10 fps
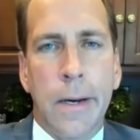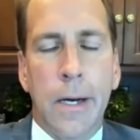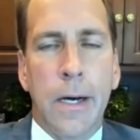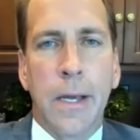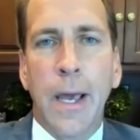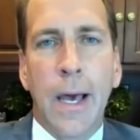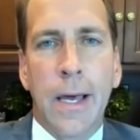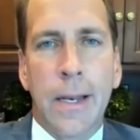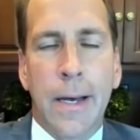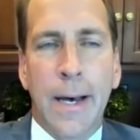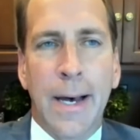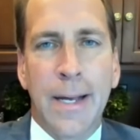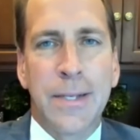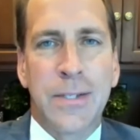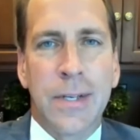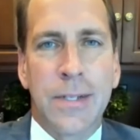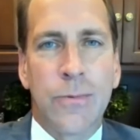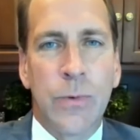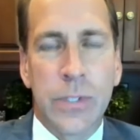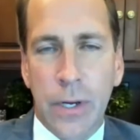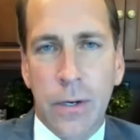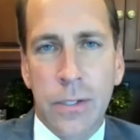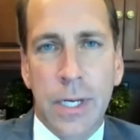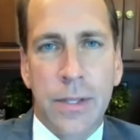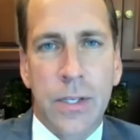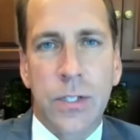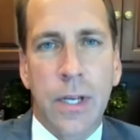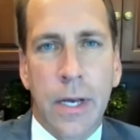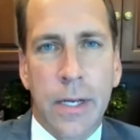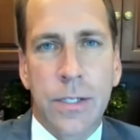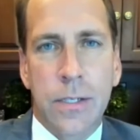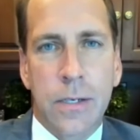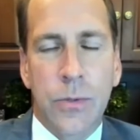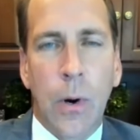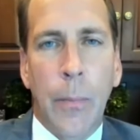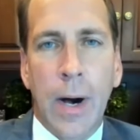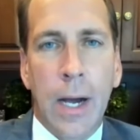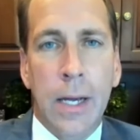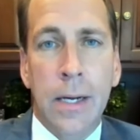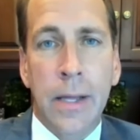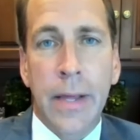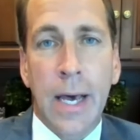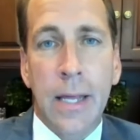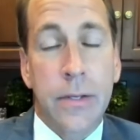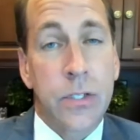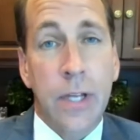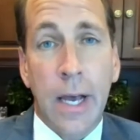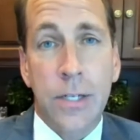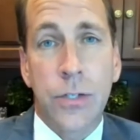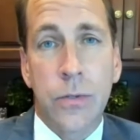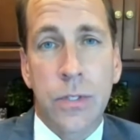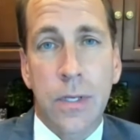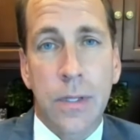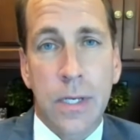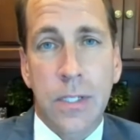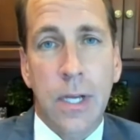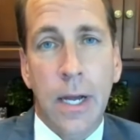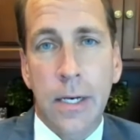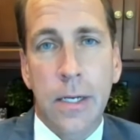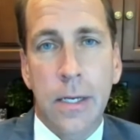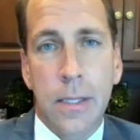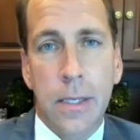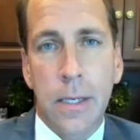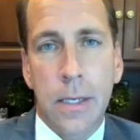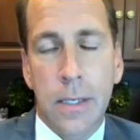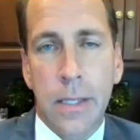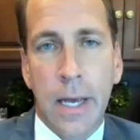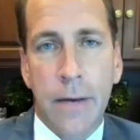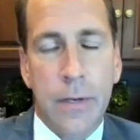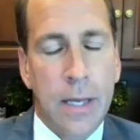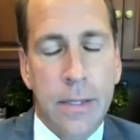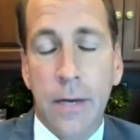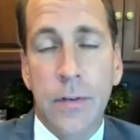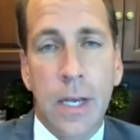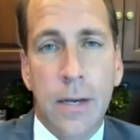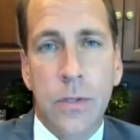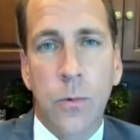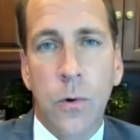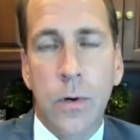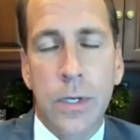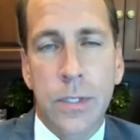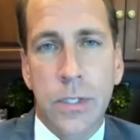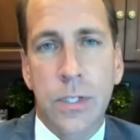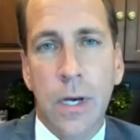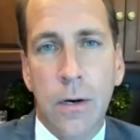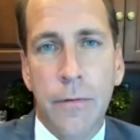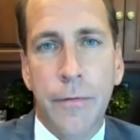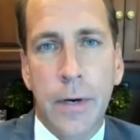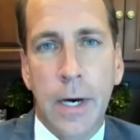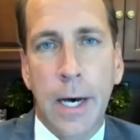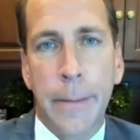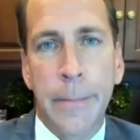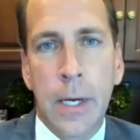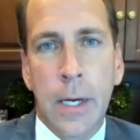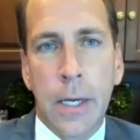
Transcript: again, uh, it's it's really early at this stage to to opine on that. The statutes that they cited in the in the not the affidavit, the warrant itself, um,